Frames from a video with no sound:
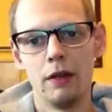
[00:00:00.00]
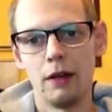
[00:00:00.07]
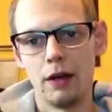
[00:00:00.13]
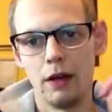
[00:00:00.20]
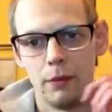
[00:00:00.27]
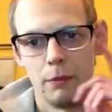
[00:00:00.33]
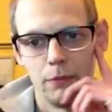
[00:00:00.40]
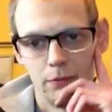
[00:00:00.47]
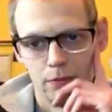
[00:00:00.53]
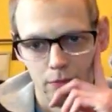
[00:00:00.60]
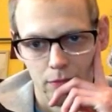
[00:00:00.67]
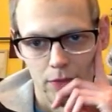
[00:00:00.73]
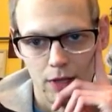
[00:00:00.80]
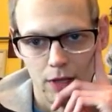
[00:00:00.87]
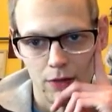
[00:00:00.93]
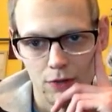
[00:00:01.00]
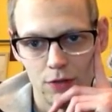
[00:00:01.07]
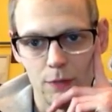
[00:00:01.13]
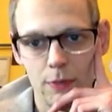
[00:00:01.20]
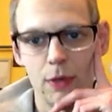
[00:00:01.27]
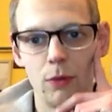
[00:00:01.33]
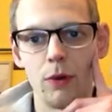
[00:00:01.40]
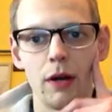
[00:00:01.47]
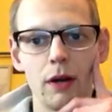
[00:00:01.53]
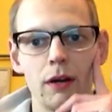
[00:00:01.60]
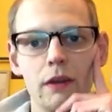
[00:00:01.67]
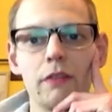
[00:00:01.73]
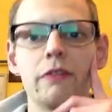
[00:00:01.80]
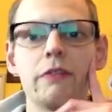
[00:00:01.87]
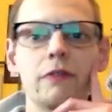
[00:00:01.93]
that you should be aware
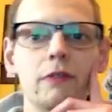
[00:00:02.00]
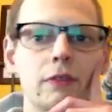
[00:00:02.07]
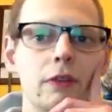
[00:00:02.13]
of.